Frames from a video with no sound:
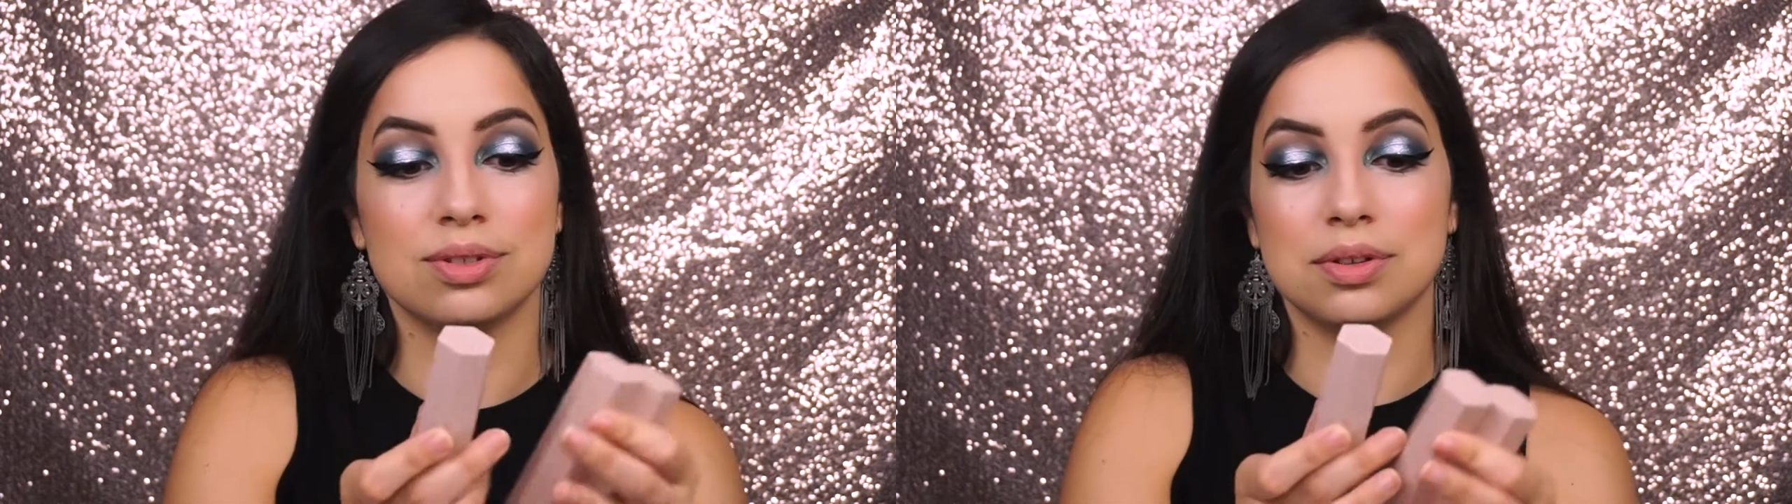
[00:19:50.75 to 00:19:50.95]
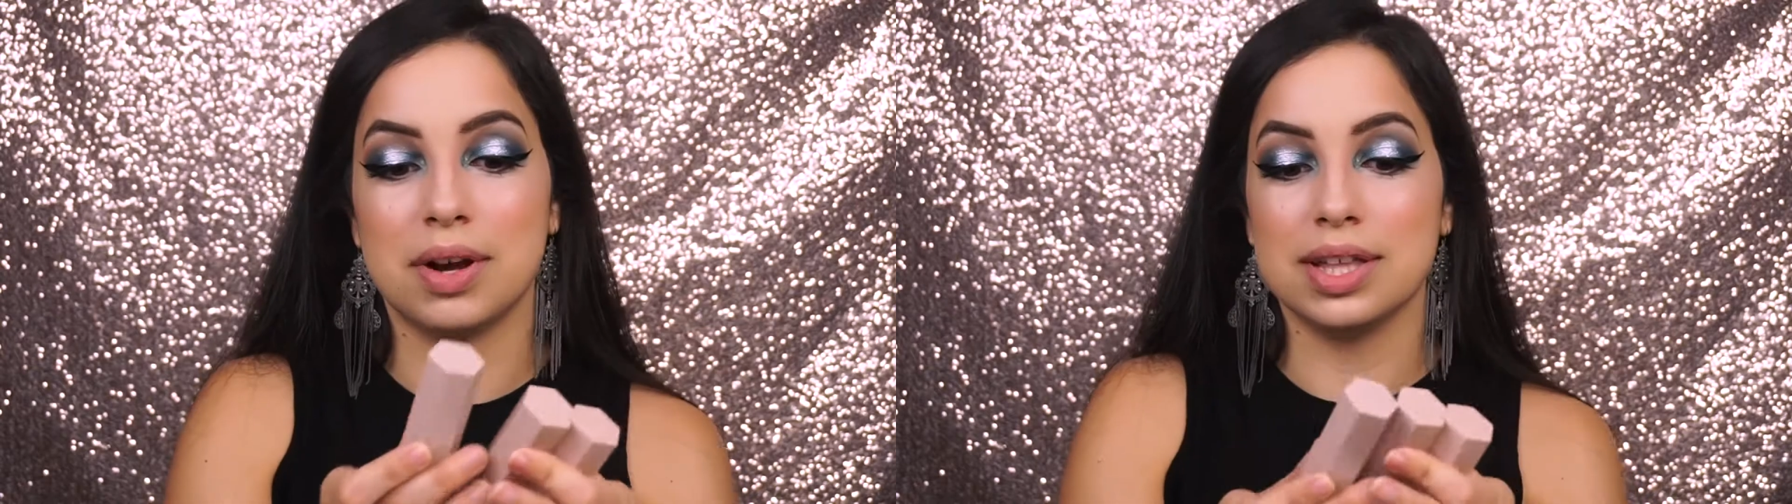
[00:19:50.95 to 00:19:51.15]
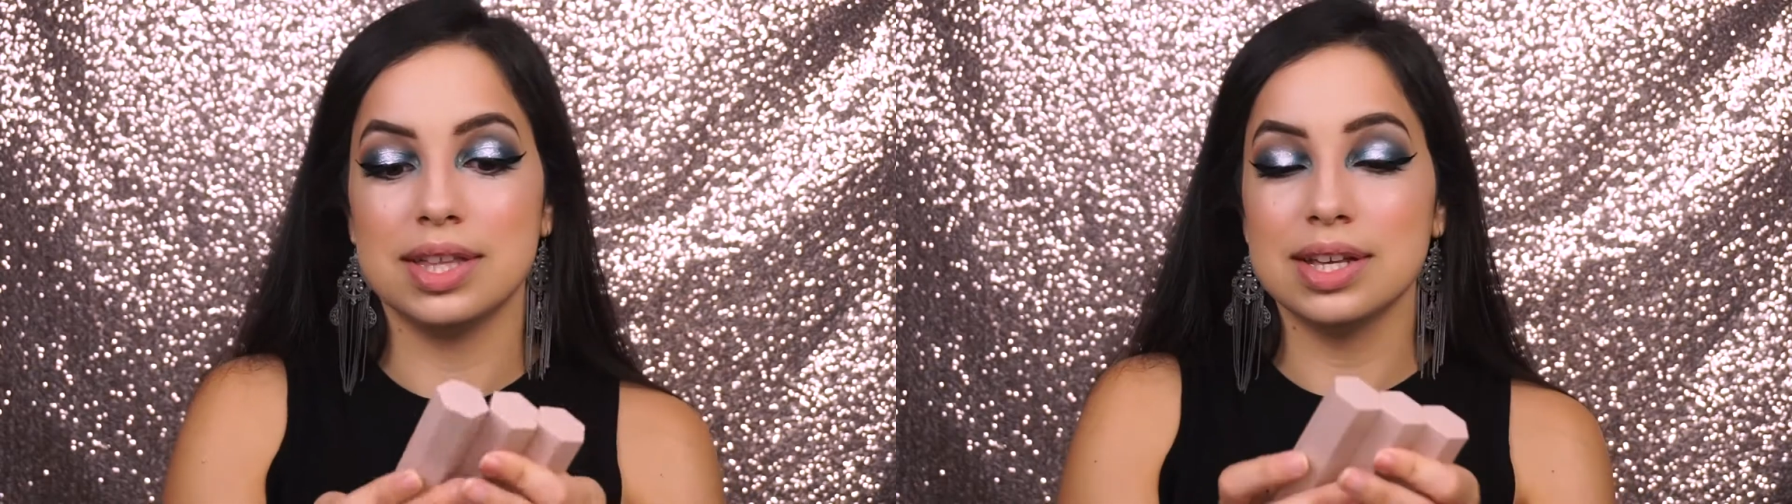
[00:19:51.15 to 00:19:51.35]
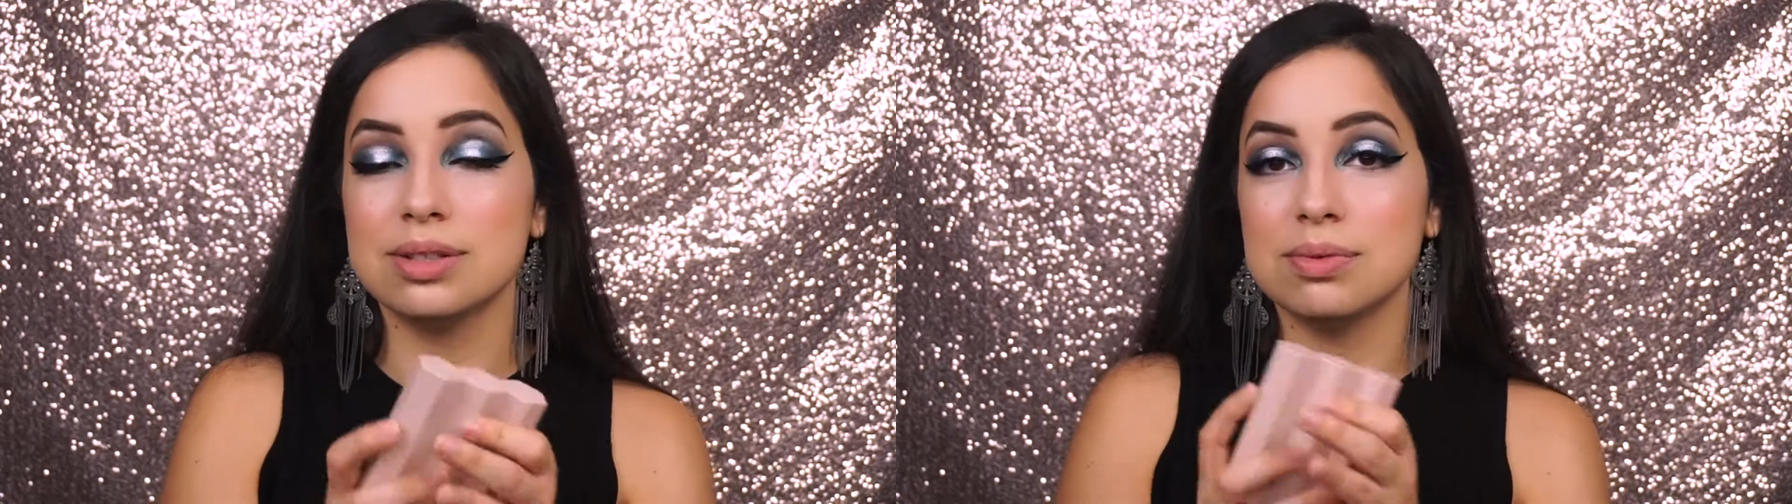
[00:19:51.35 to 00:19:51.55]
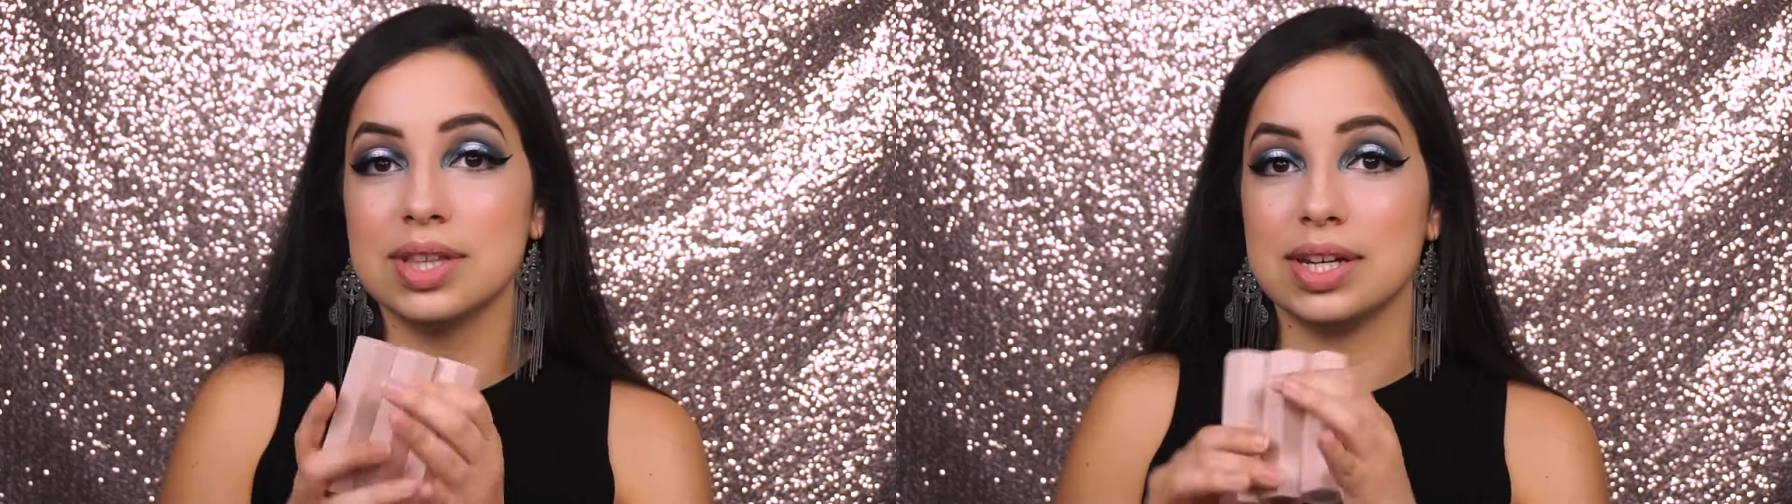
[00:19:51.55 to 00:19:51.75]
So I think
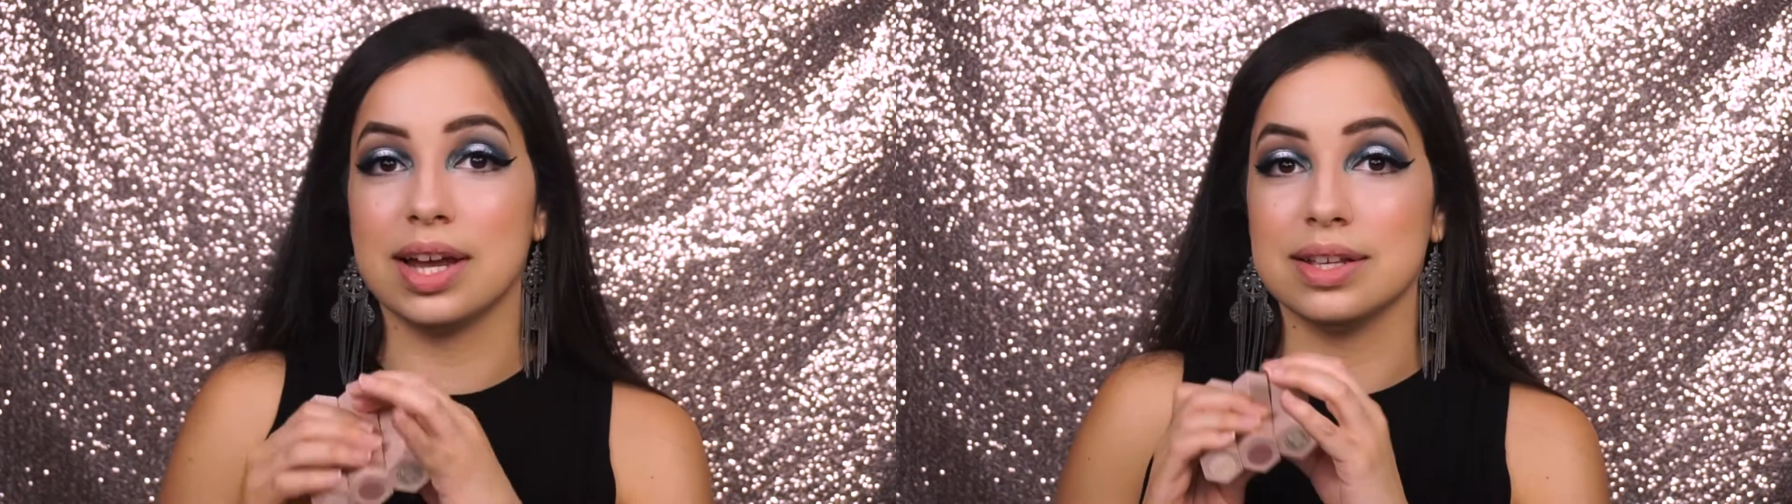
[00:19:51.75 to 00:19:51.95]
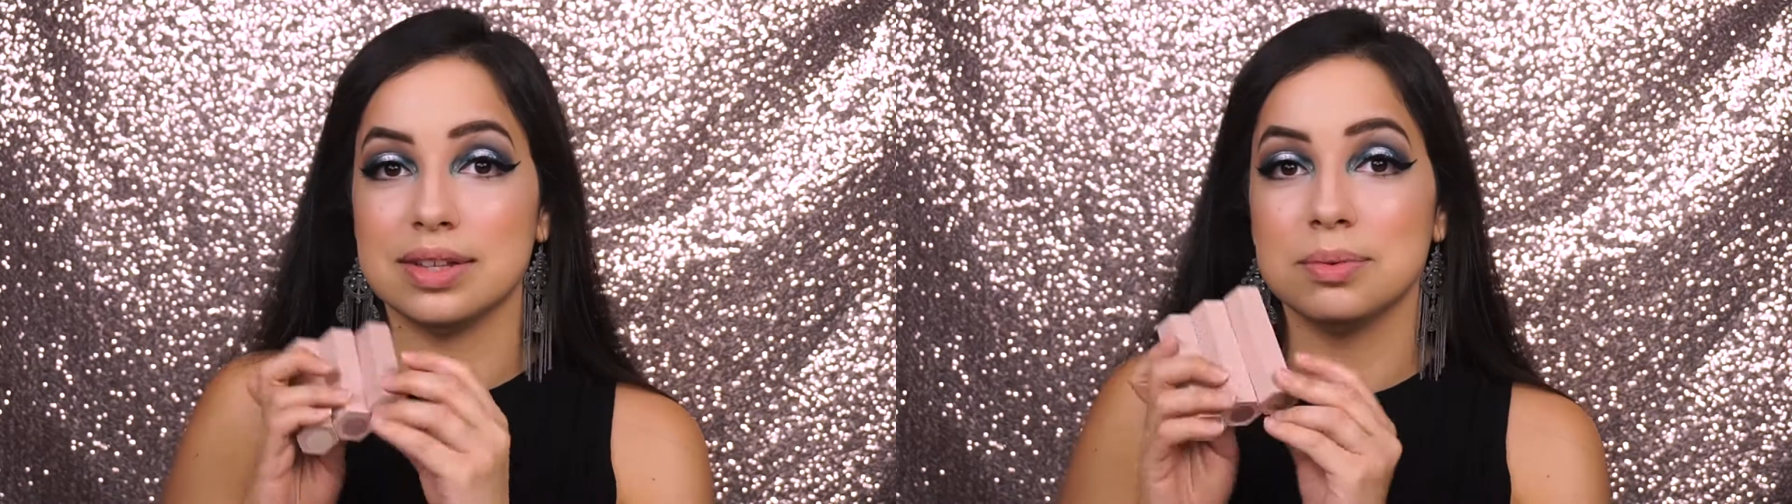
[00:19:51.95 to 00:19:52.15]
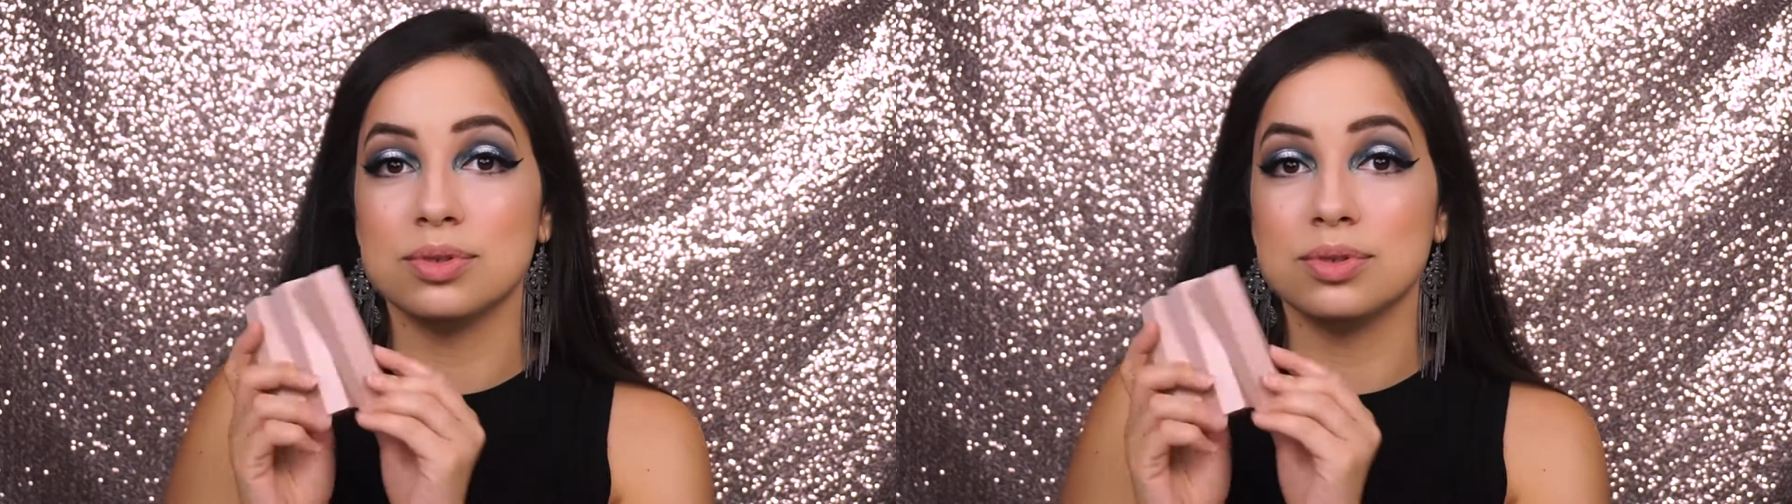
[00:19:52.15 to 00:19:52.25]
it's really nice.